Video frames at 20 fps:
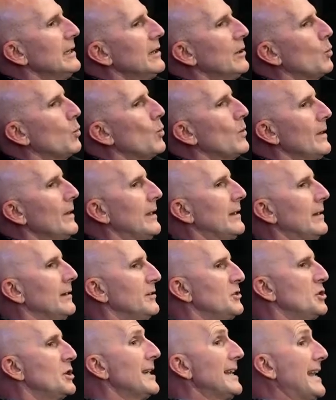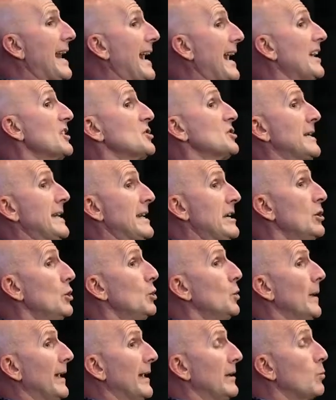eh, Ganassi, who
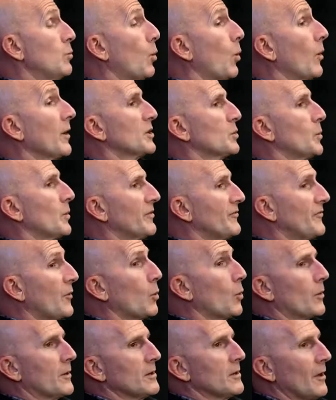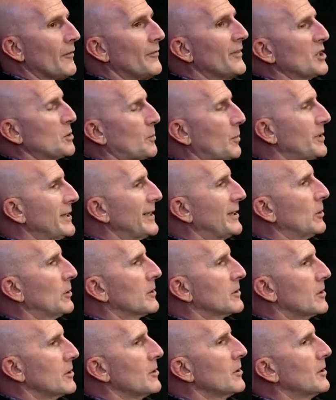had worked with Ford on this particular
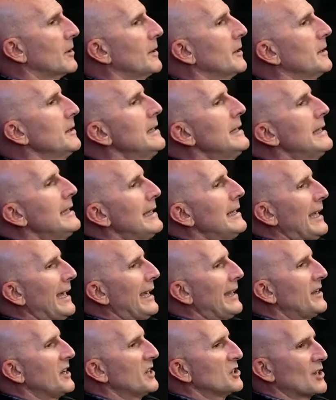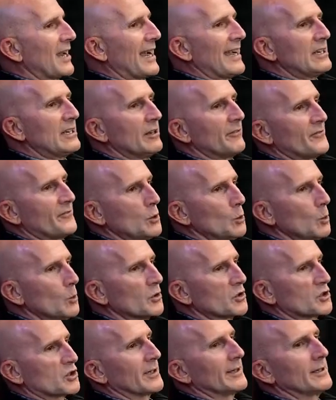car, had designed a fuel
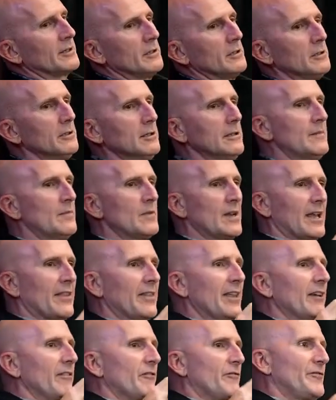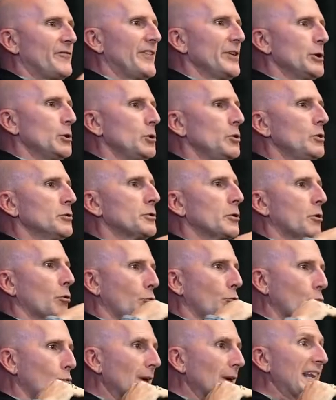cell that filled
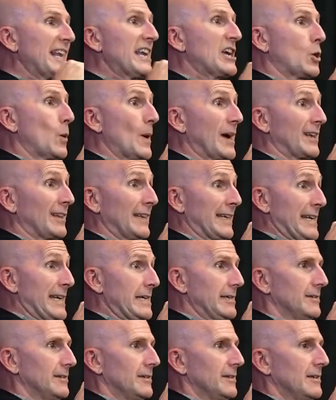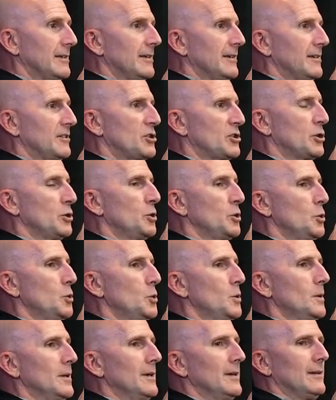really quickly to
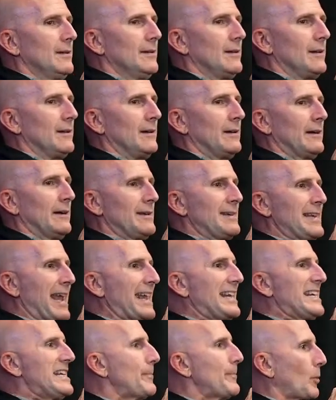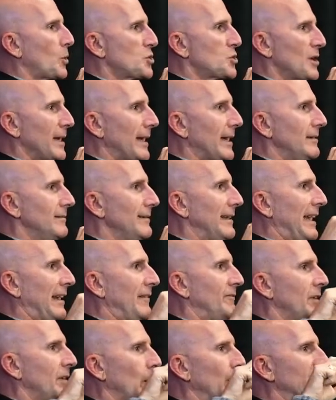uh, 90% and
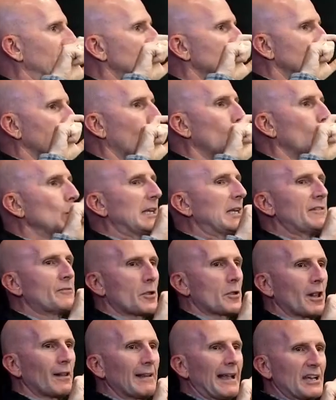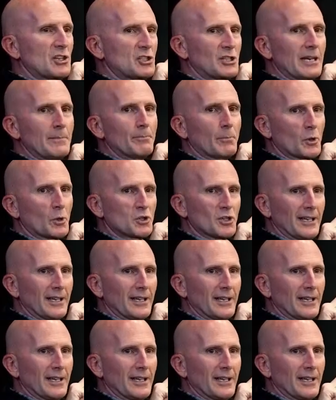very slowly for the last 10%.